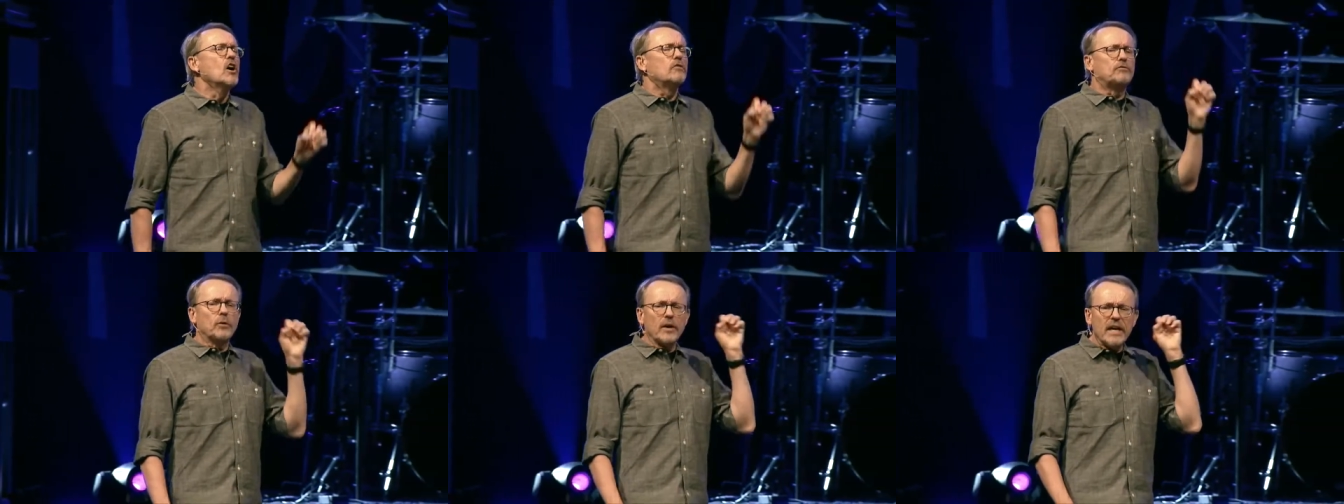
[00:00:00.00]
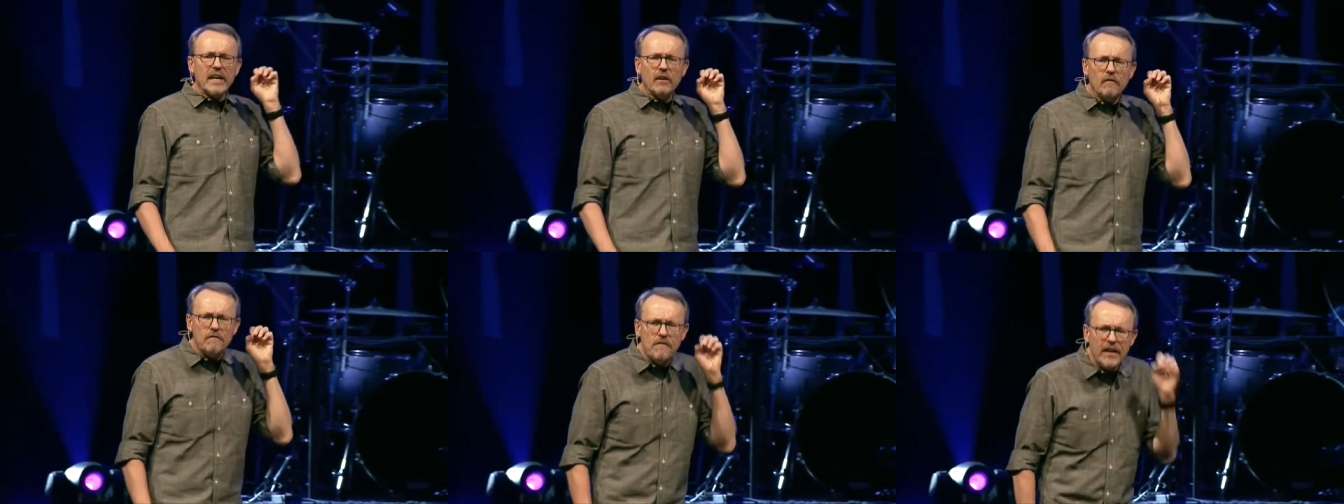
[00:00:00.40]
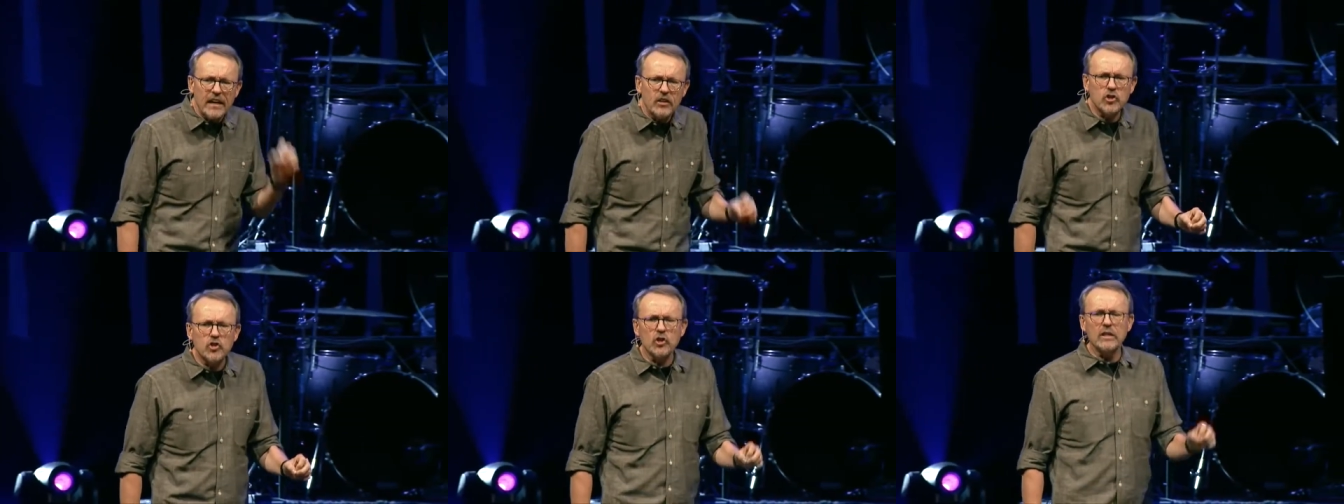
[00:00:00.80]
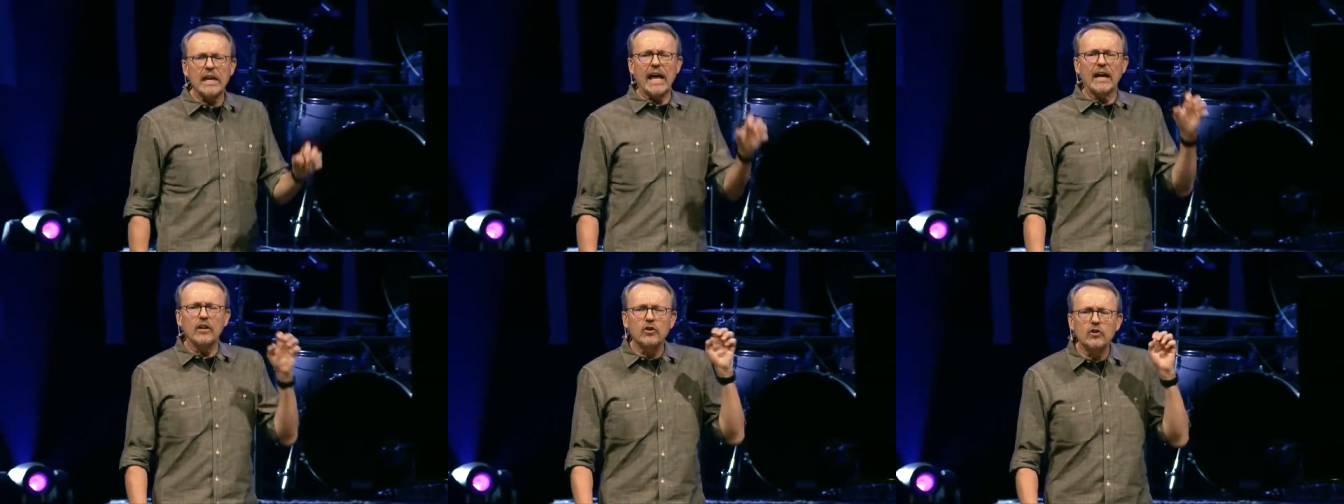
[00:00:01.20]
for innovation
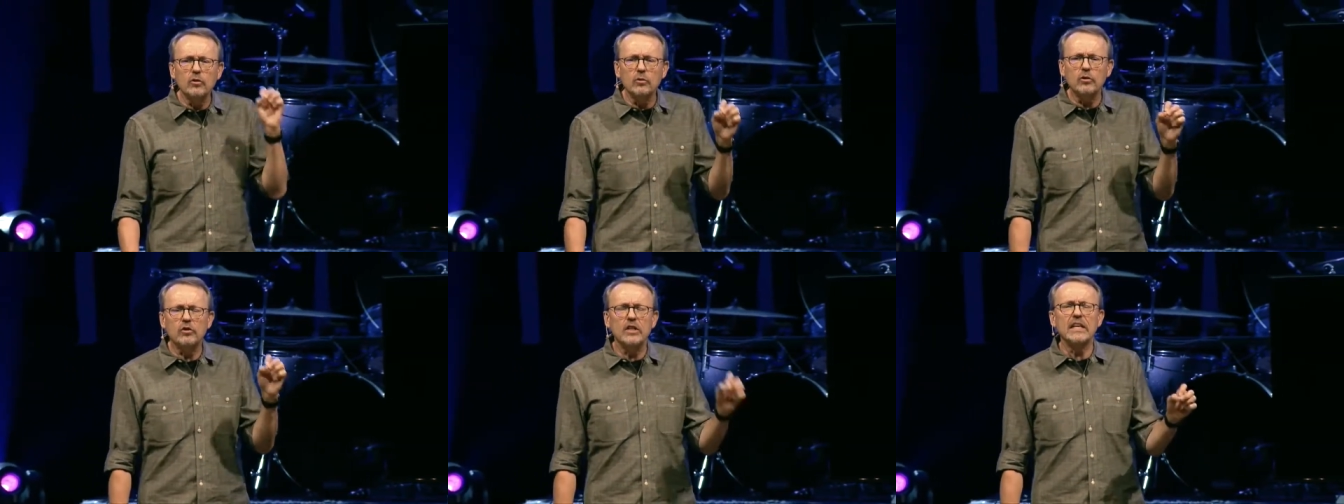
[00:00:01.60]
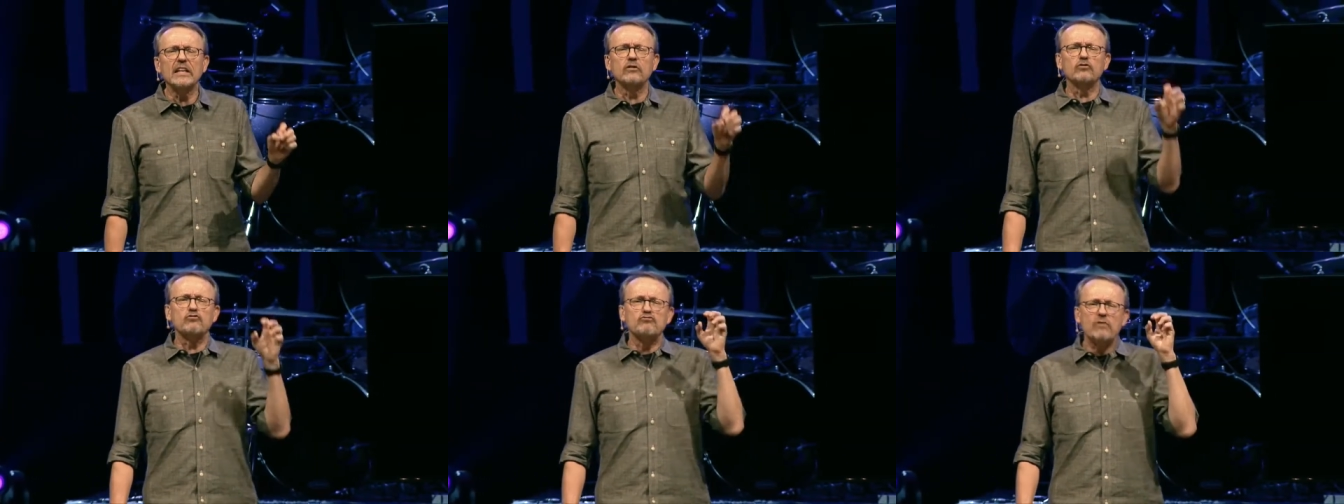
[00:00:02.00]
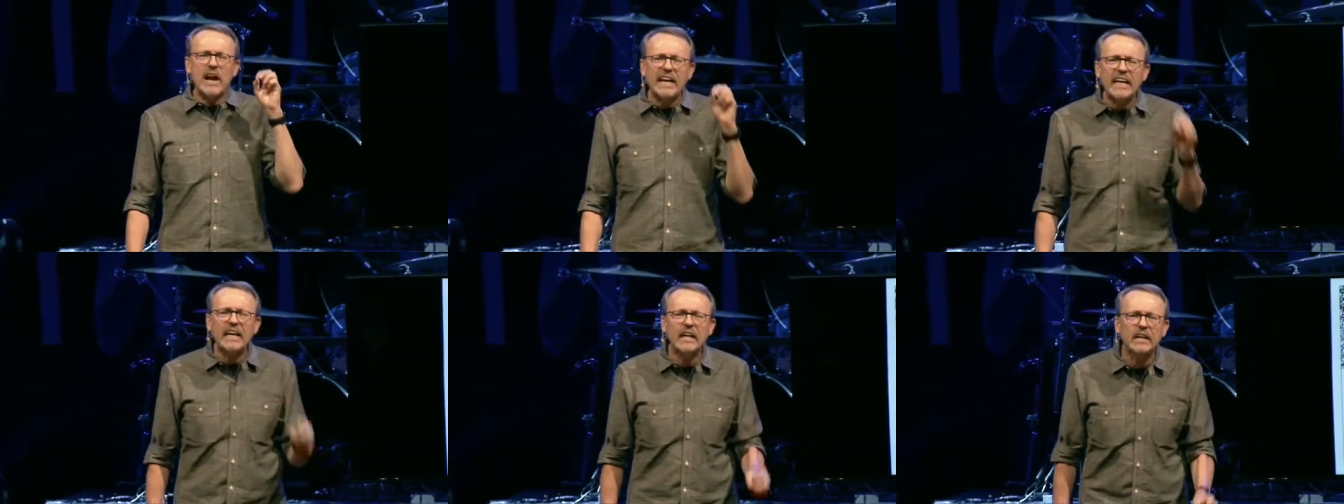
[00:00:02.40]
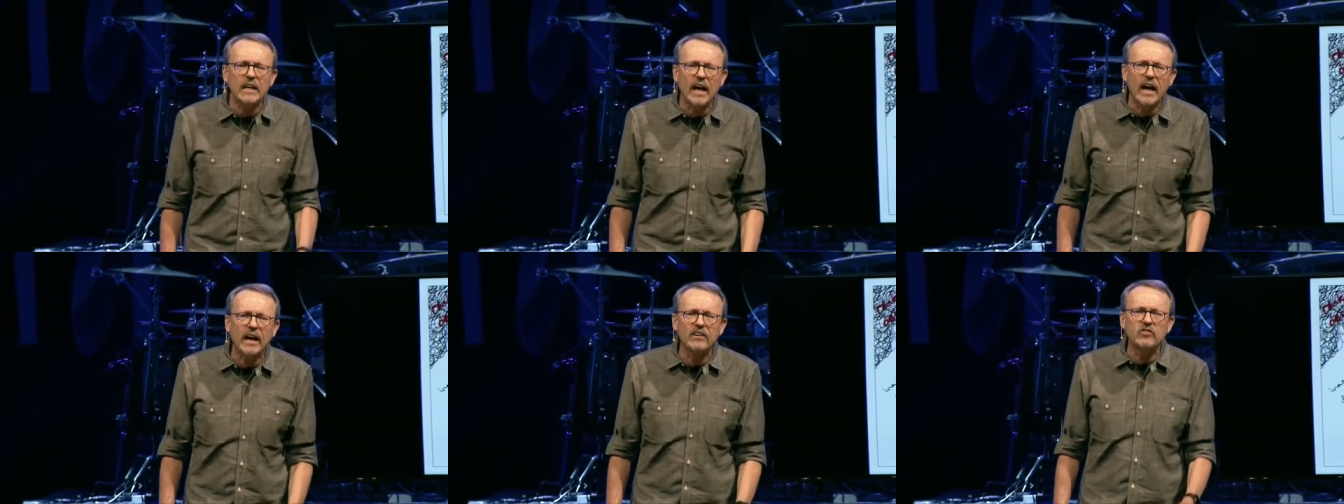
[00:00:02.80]
and new things,
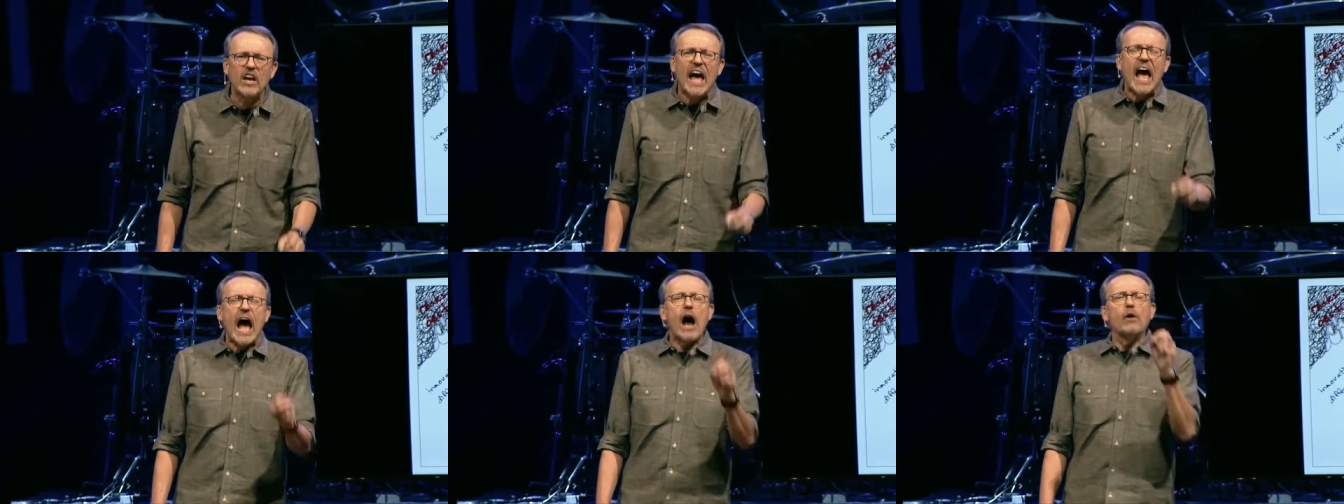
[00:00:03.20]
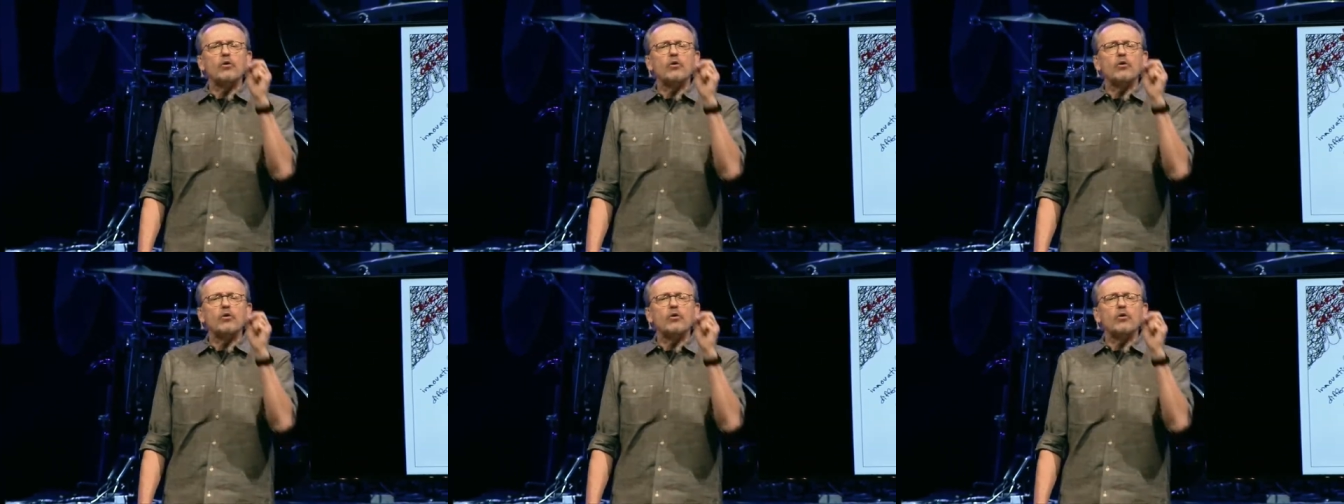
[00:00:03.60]
recognize how